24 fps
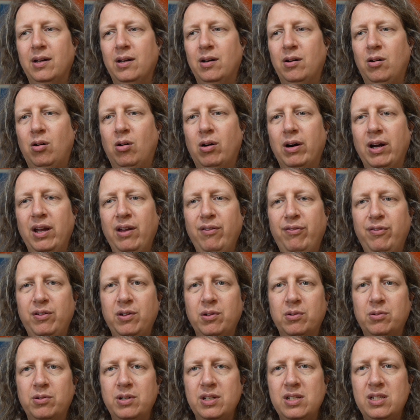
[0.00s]
Or if
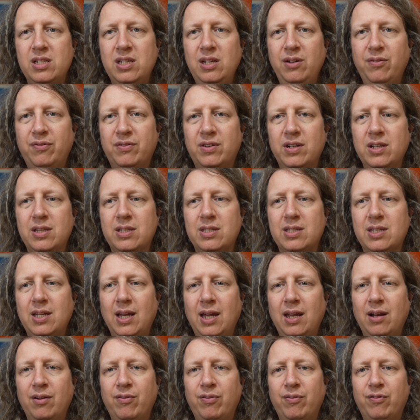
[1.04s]
you received it,
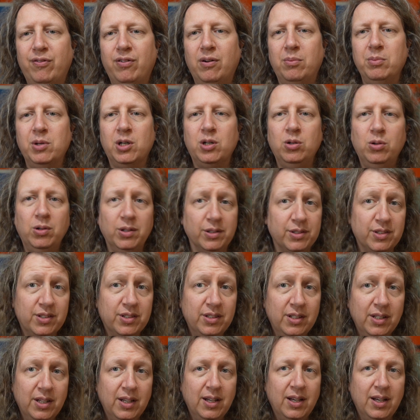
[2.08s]
say, from a course,